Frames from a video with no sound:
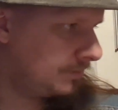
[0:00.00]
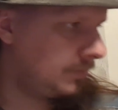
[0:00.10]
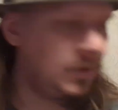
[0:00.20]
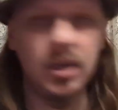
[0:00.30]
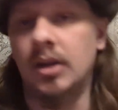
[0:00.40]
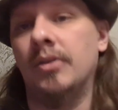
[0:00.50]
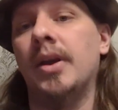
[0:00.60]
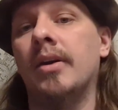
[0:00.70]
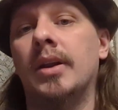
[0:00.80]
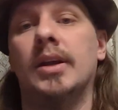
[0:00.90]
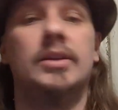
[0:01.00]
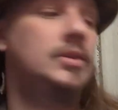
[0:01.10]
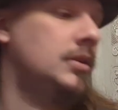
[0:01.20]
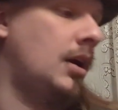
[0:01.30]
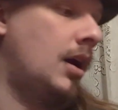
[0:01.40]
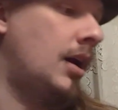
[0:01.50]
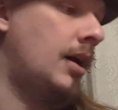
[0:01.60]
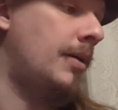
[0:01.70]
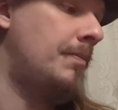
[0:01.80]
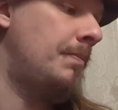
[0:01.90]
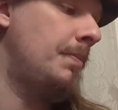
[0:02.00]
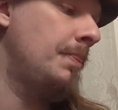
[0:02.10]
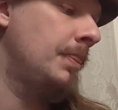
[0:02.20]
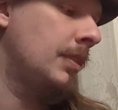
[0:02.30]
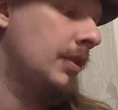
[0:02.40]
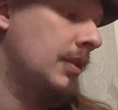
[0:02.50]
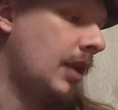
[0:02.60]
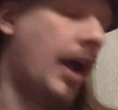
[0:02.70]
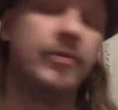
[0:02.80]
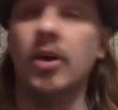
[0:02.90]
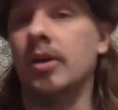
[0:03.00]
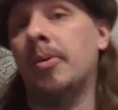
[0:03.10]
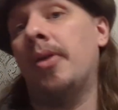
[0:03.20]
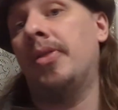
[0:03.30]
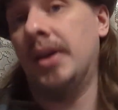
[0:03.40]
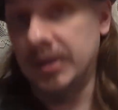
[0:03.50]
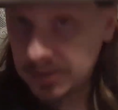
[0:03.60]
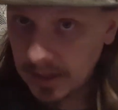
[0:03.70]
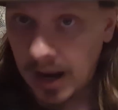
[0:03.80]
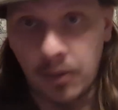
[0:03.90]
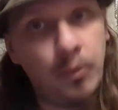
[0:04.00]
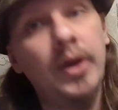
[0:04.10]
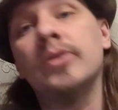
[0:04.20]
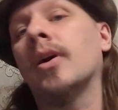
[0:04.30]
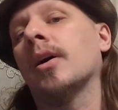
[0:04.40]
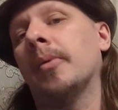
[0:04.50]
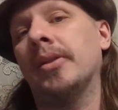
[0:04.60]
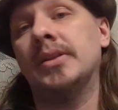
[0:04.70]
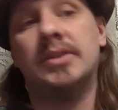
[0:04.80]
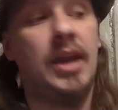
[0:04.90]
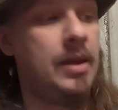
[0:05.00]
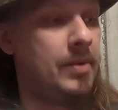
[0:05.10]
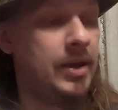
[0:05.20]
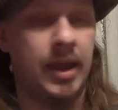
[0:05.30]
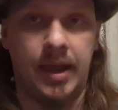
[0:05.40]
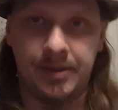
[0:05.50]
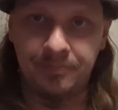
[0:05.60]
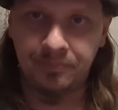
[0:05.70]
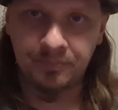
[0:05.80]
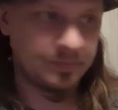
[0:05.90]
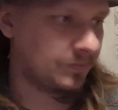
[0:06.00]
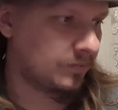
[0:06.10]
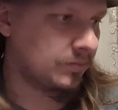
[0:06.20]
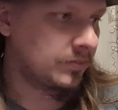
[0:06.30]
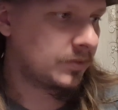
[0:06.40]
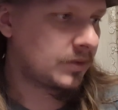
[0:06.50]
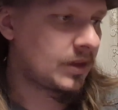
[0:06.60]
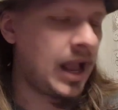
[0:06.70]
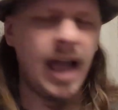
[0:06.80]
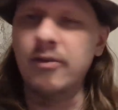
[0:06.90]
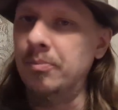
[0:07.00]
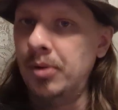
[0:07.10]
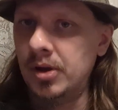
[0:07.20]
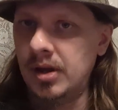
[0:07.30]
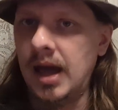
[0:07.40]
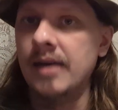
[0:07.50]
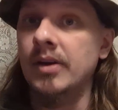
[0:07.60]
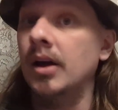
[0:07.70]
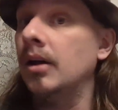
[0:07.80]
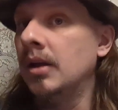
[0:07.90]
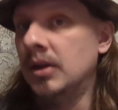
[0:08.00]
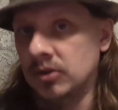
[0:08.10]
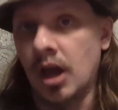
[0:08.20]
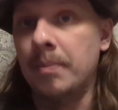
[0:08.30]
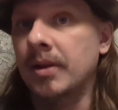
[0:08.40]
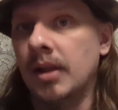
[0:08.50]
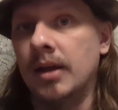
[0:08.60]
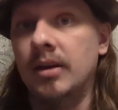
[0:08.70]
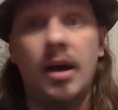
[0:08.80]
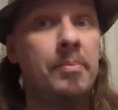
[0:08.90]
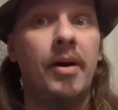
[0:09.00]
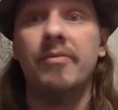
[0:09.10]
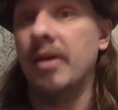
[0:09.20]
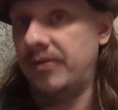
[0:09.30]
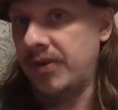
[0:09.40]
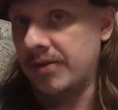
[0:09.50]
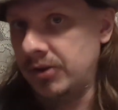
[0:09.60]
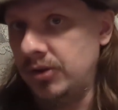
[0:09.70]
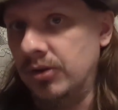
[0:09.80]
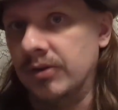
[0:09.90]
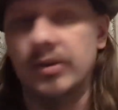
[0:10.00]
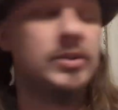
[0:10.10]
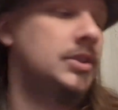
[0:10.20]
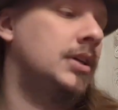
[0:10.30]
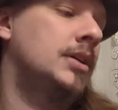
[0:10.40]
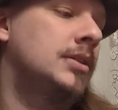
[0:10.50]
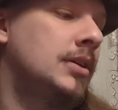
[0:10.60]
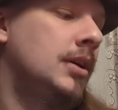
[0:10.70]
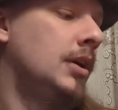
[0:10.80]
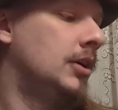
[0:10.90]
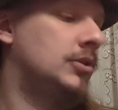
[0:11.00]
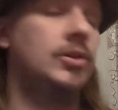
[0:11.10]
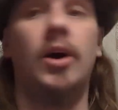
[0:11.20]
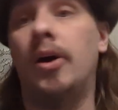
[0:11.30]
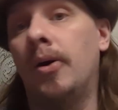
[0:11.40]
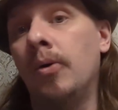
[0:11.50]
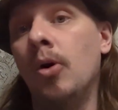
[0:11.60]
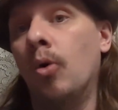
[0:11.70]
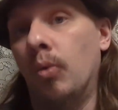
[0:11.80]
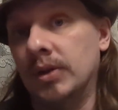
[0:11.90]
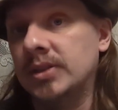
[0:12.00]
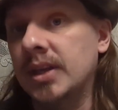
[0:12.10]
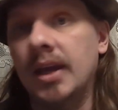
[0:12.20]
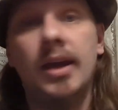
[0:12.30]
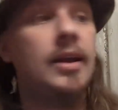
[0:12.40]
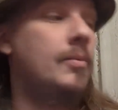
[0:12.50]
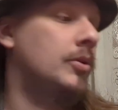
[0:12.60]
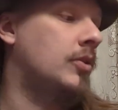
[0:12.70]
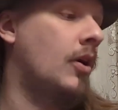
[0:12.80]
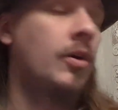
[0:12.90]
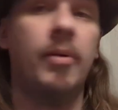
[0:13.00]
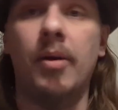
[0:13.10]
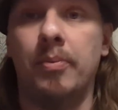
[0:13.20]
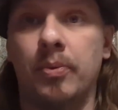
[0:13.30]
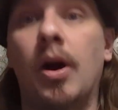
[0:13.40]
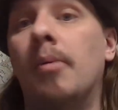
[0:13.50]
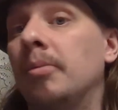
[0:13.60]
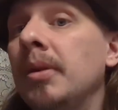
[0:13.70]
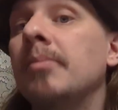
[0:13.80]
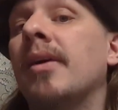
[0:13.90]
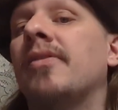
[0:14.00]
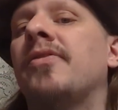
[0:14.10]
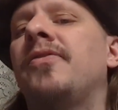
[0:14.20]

there it is. I've talked about this, and I will talk about this game again. I have a topic lined up of my favorite universes. So once again, I'm gonna talk about probably my